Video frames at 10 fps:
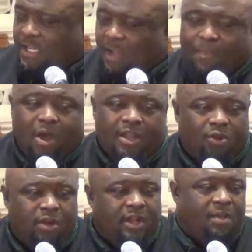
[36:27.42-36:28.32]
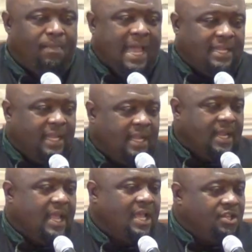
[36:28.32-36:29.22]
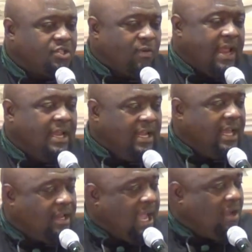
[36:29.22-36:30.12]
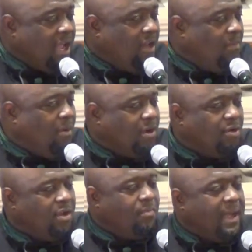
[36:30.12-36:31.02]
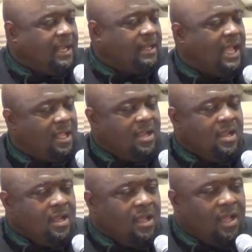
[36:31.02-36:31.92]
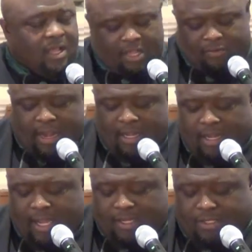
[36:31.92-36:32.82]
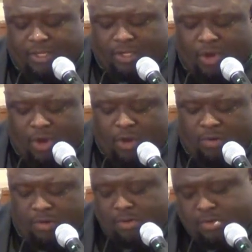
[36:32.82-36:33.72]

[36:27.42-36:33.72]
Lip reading: the boys don't know nothing about that now. I used to write a letter. Y'all little boys don't know about that. I write a letter to the girl.